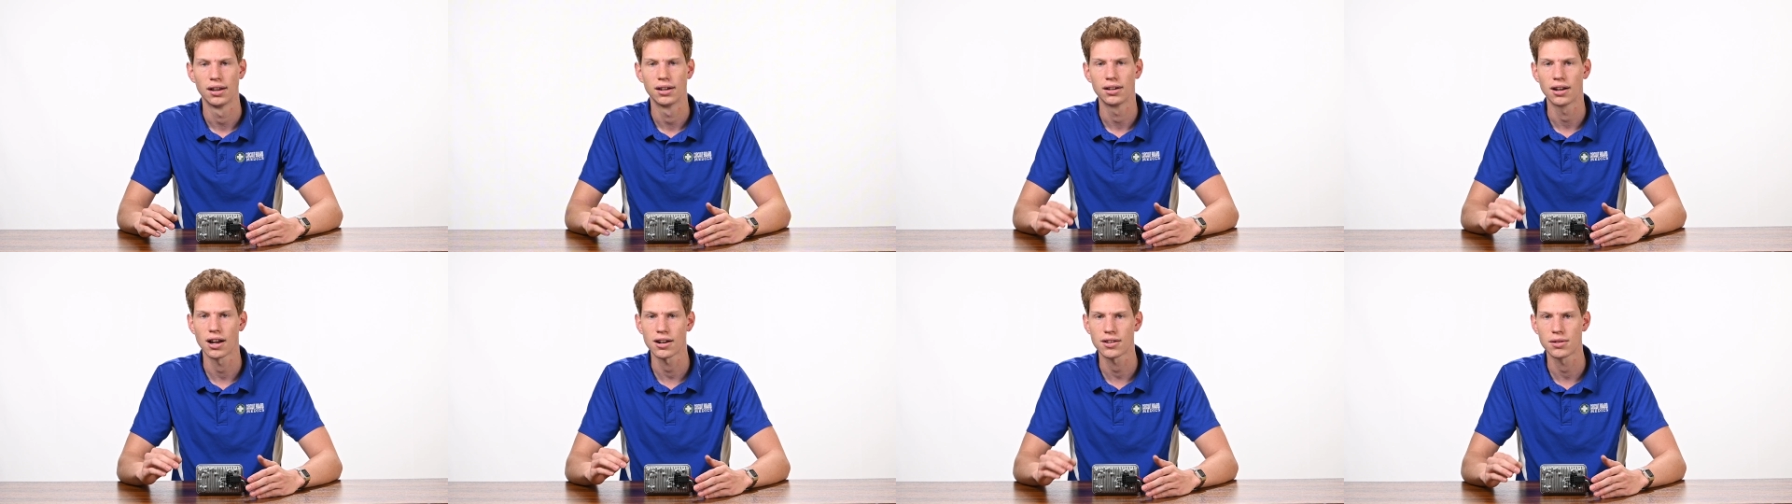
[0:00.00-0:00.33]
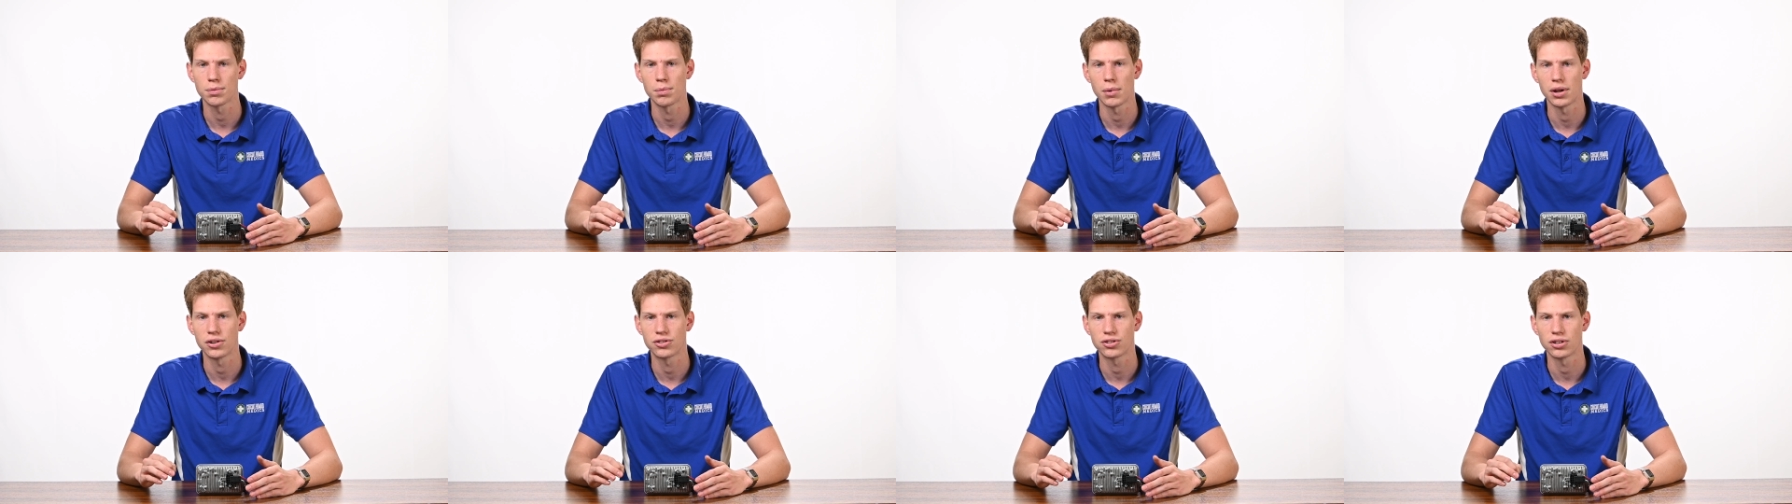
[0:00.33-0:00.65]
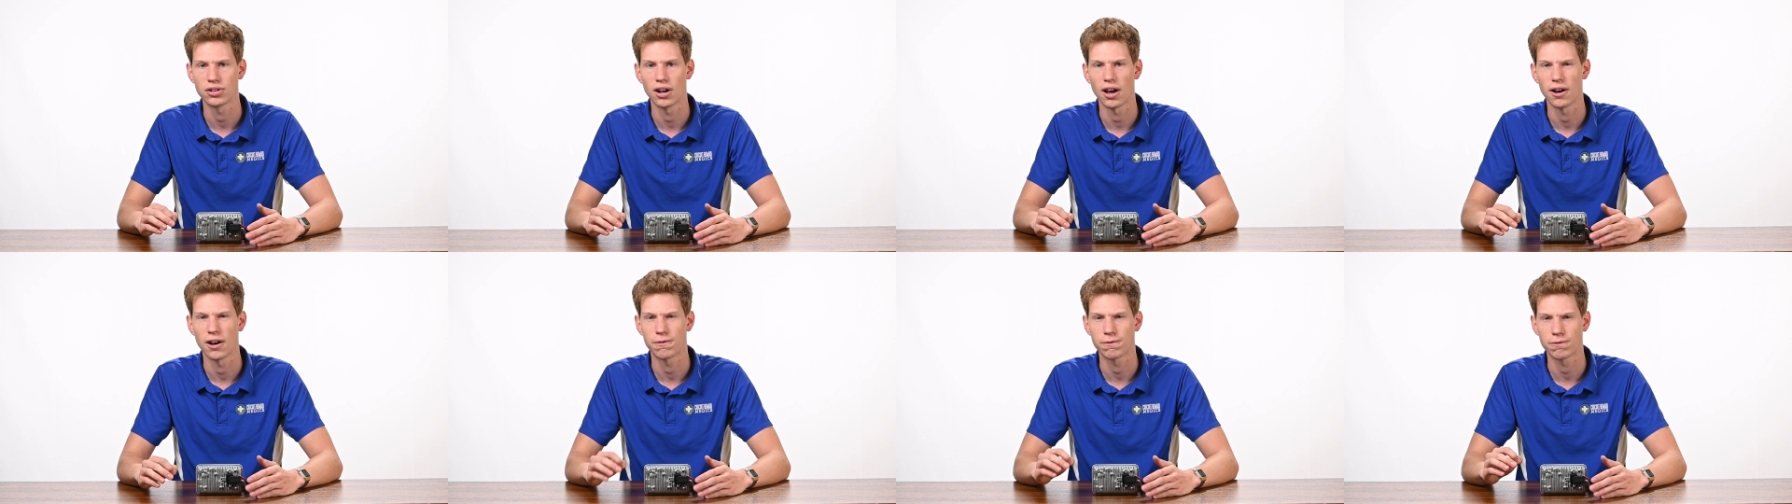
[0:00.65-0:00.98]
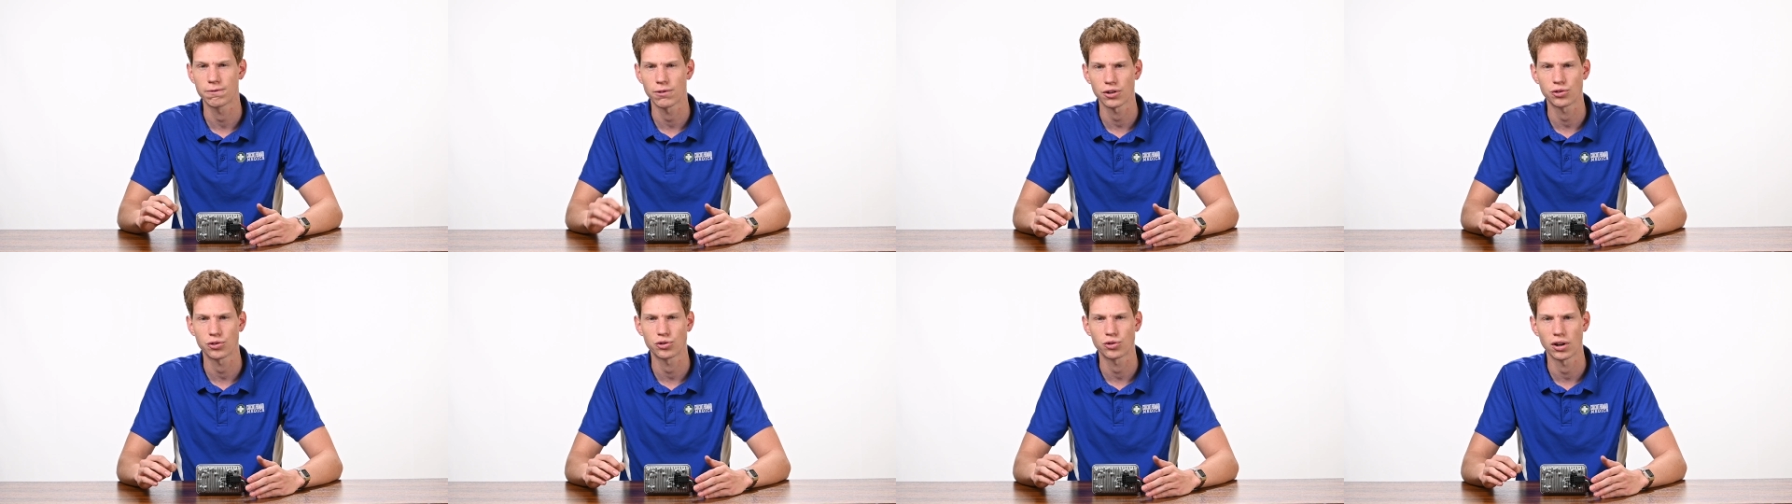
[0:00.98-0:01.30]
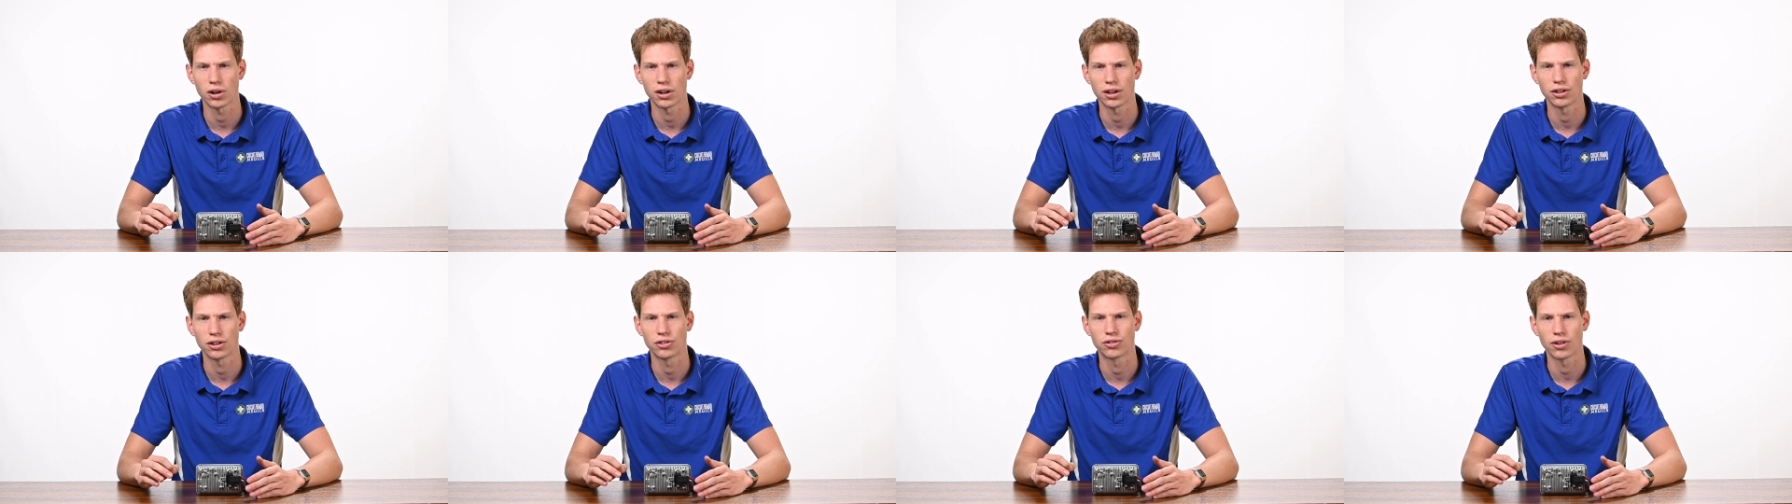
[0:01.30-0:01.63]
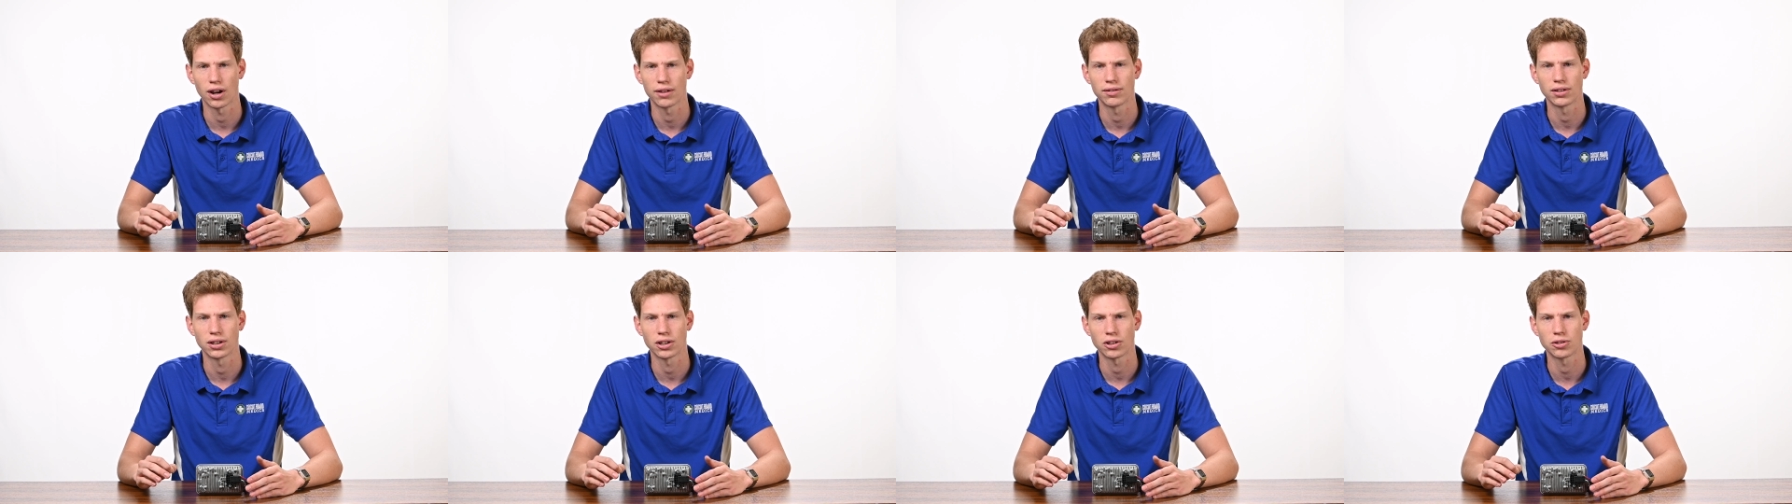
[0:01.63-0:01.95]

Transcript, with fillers: not to mention a frustrating driving